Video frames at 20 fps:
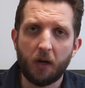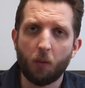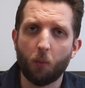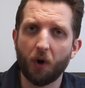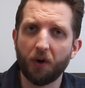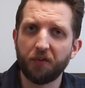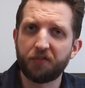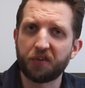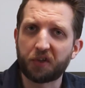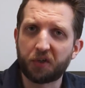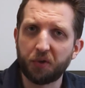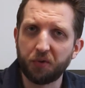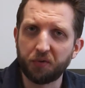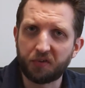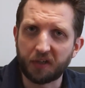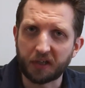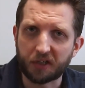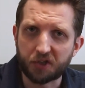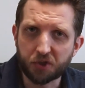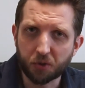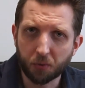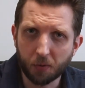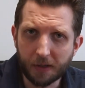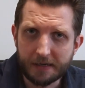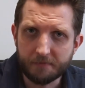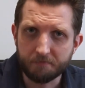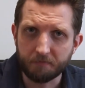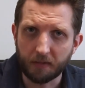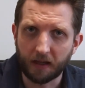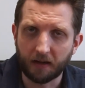Whereas acoustic
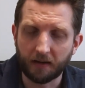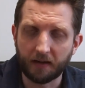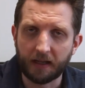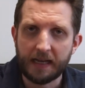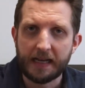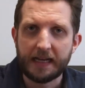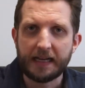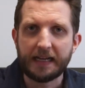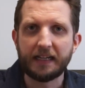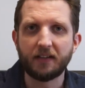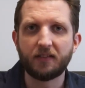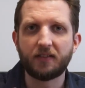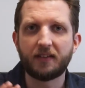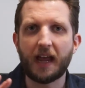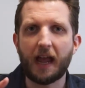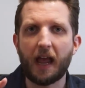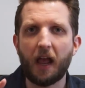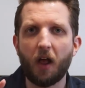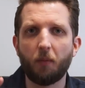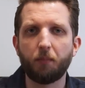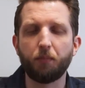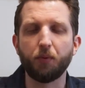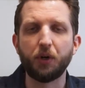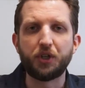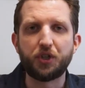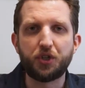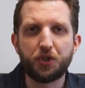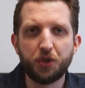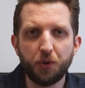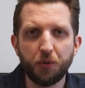treatment is to help
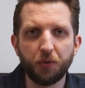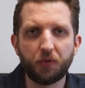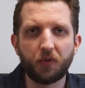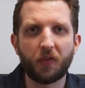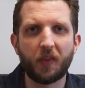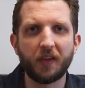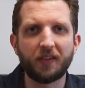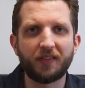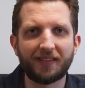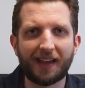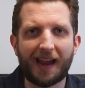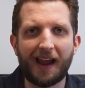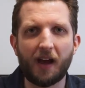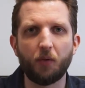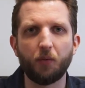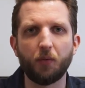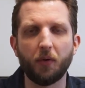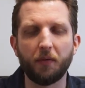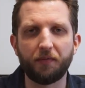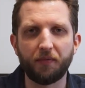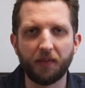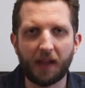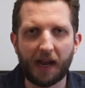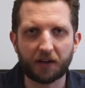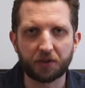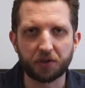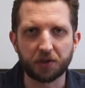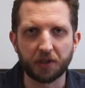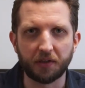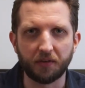reduce the sound
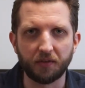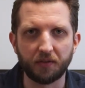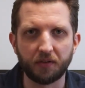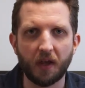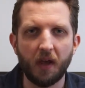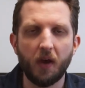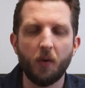reflections